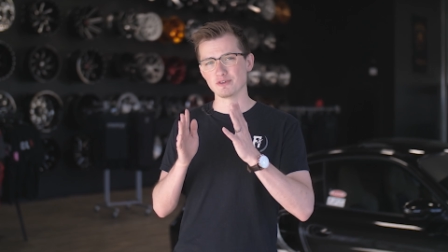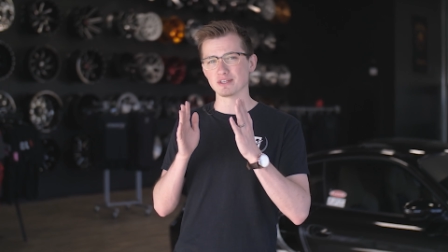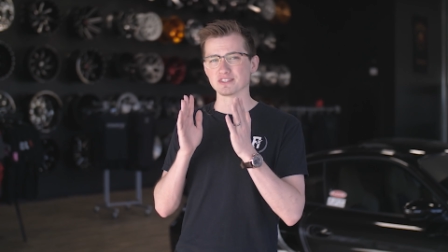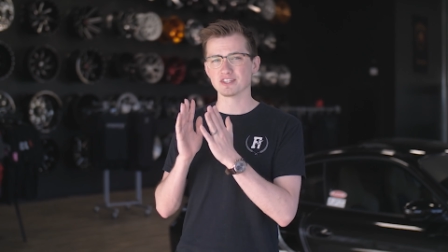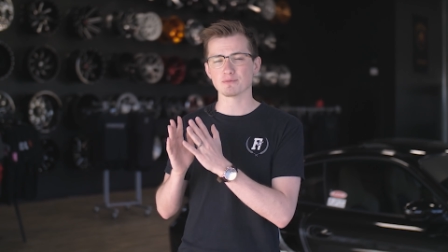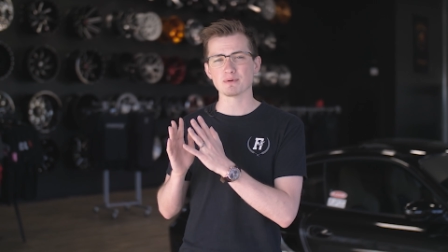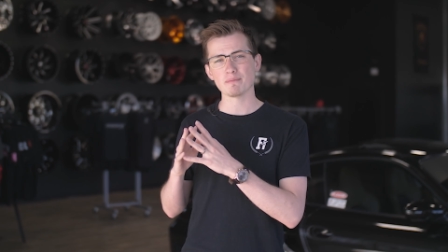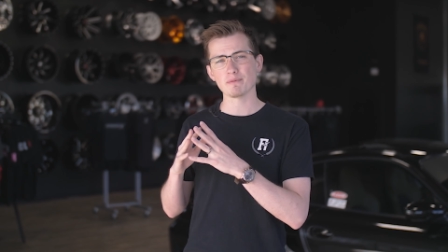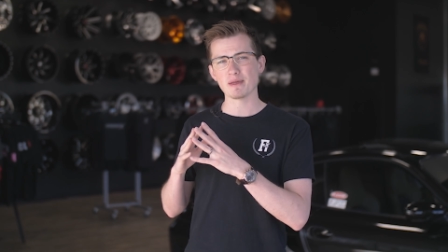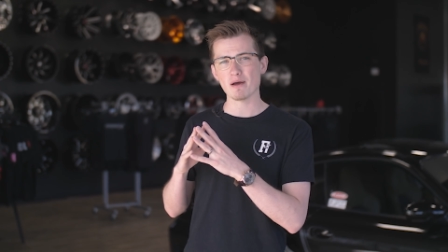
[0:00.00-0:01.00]
you consider
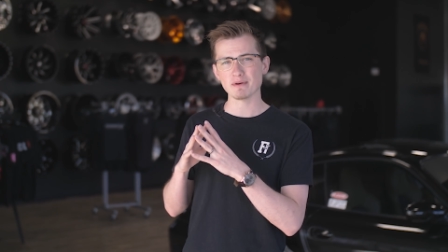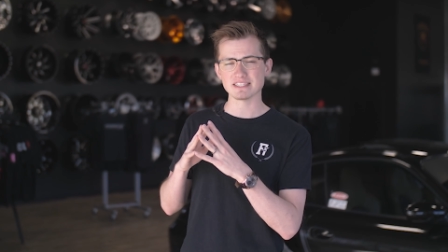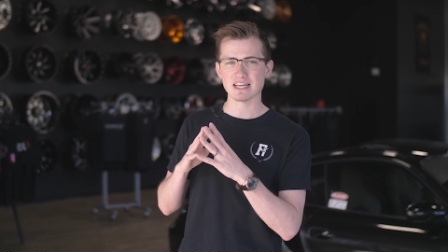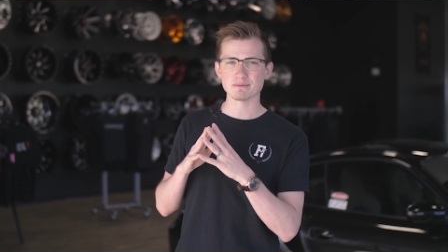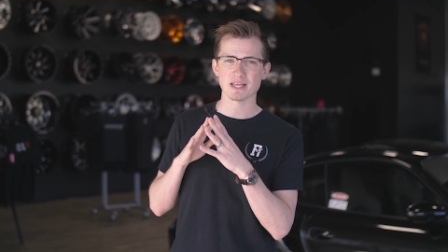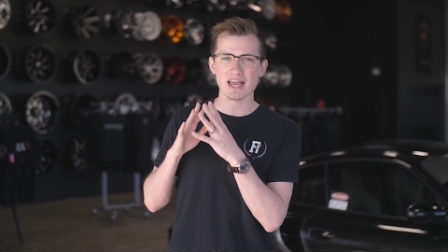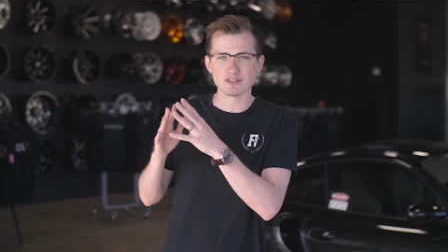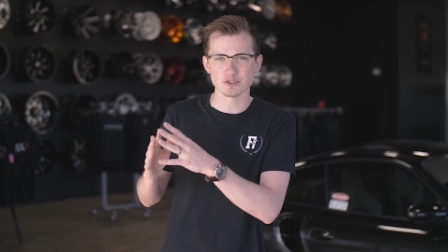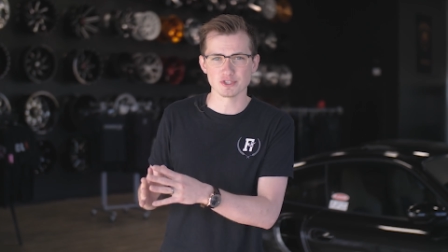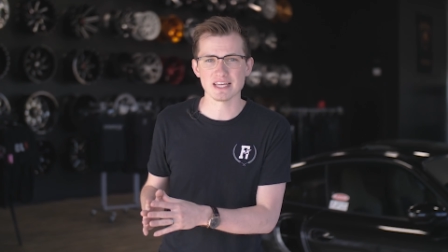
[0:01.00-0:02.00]
probably how many times they
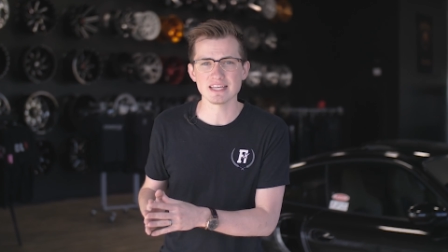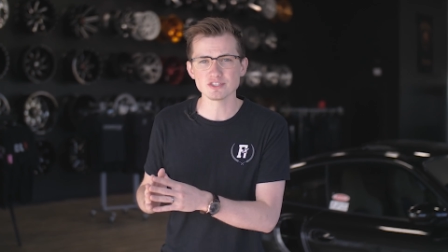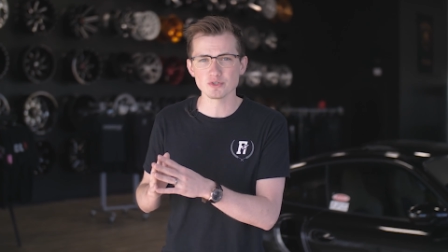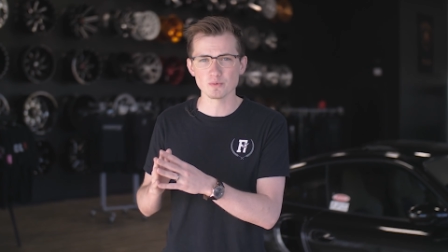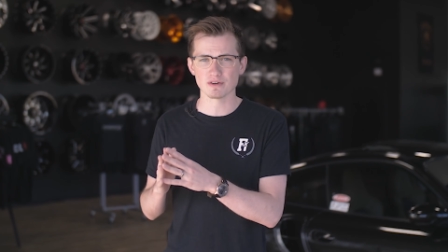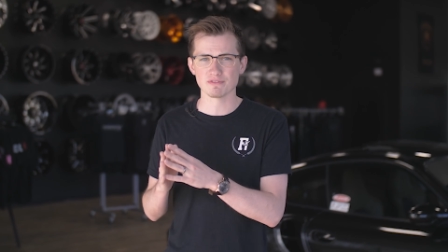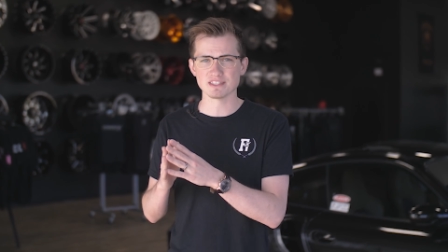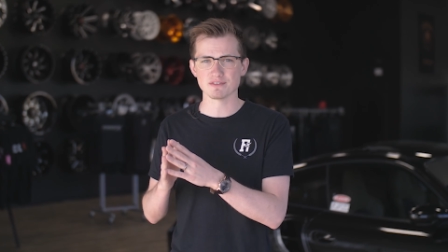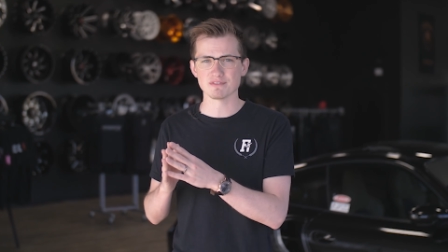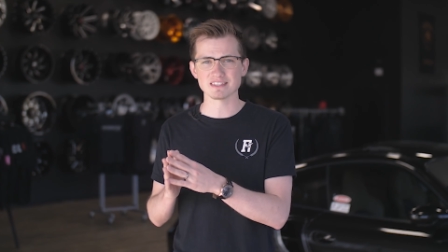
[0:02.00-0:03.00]
entered into one of
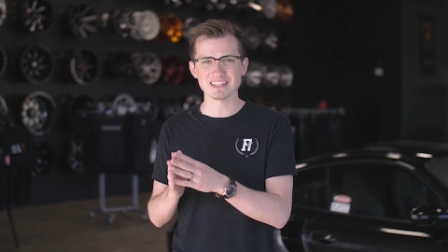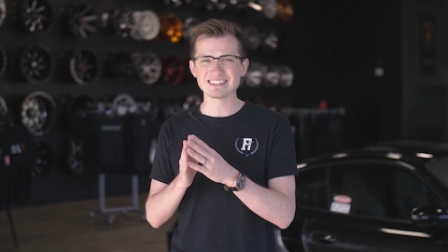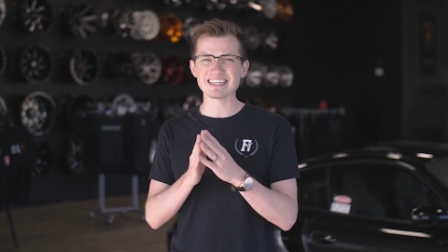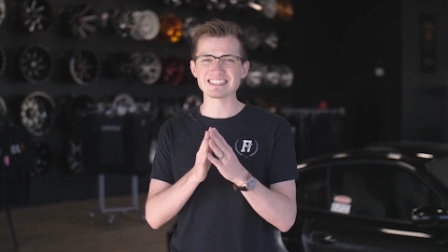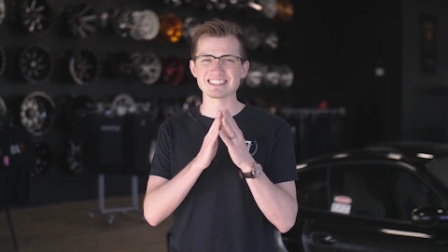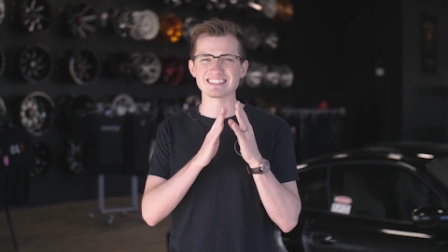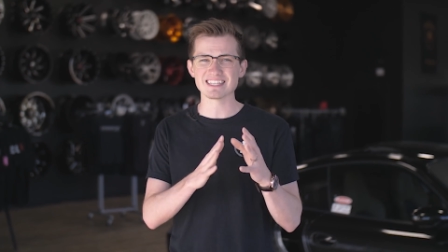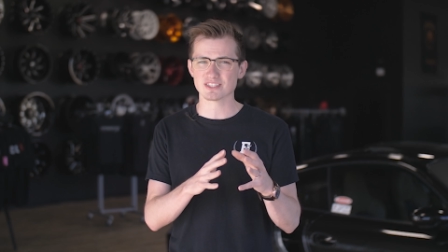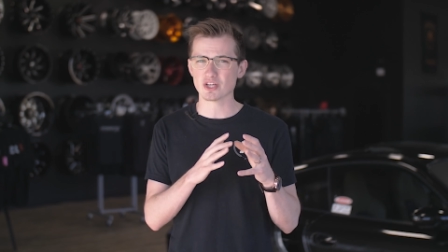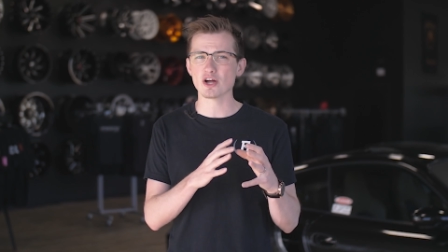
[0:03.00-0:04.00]
these events, that's like
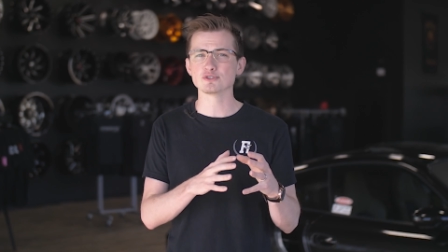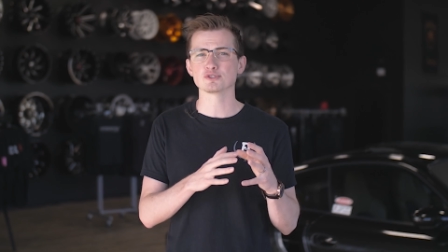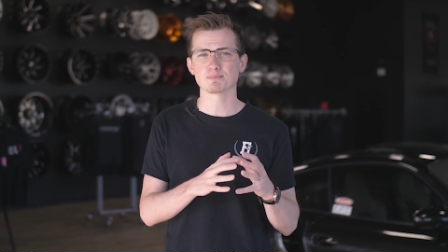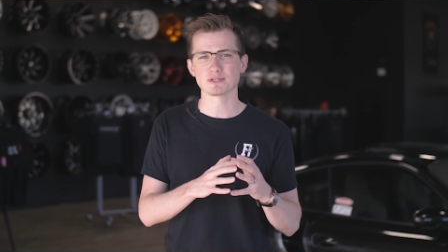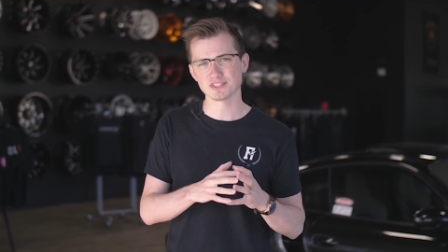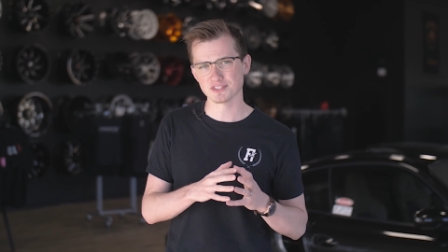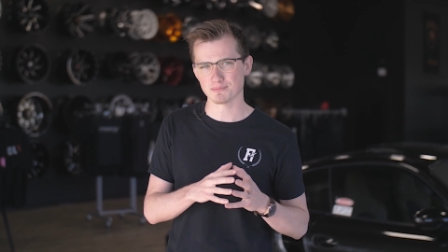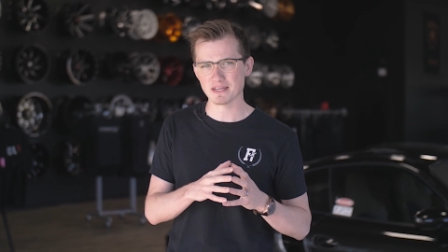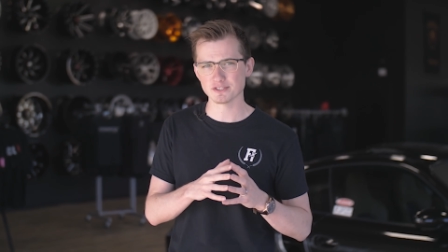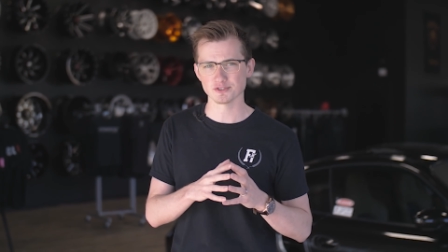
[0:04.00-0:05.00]
six hundred
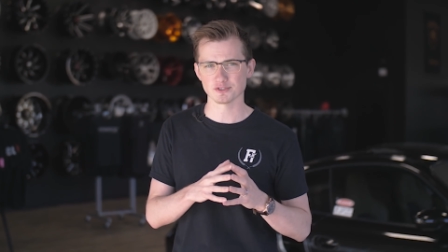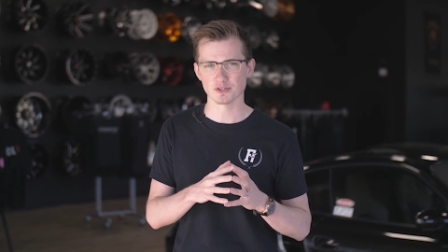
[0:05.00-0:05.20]
participation